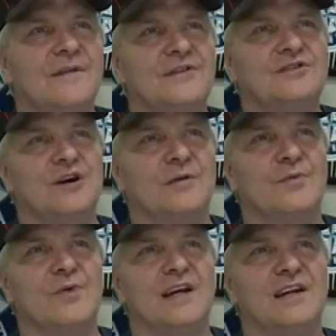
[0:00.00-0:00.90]
The
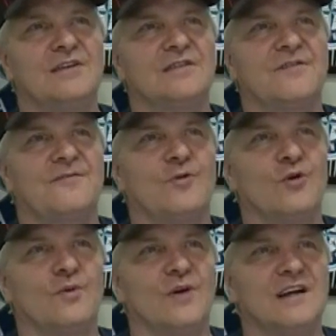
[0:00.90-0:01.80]
Tacoma Rainiers
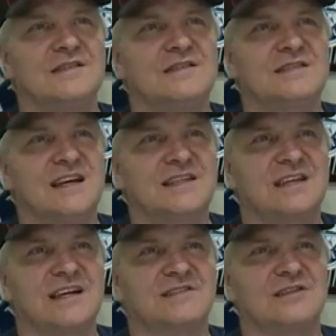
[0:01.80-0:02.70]
4 runs, 6
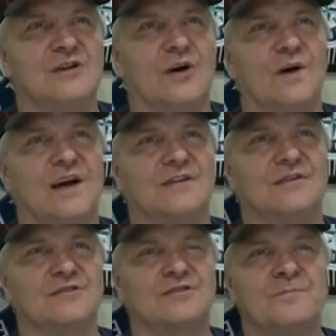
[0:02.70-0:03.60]
hits, and no
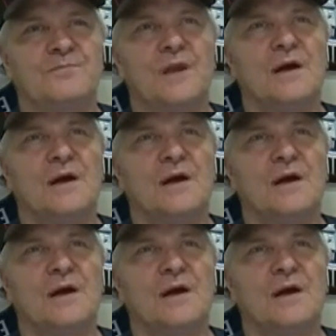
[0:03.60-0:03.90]
errors.